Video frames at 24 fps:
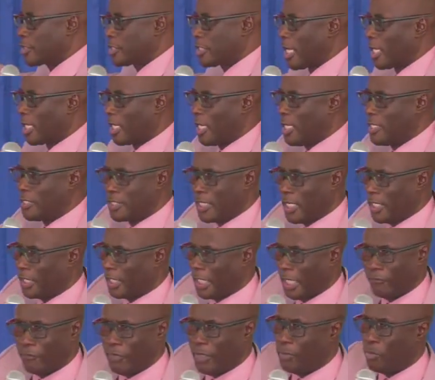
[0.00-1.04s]
few seconds
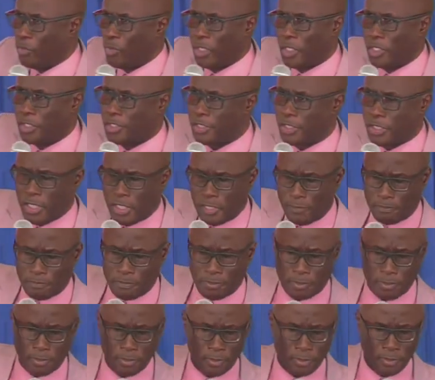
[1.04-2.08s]
and give him worship.
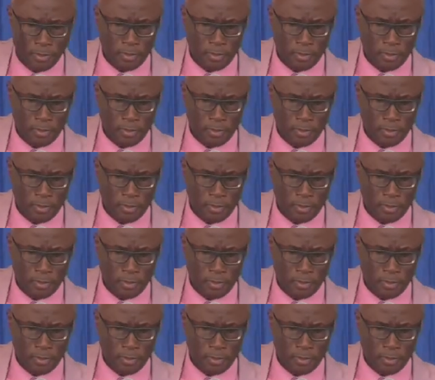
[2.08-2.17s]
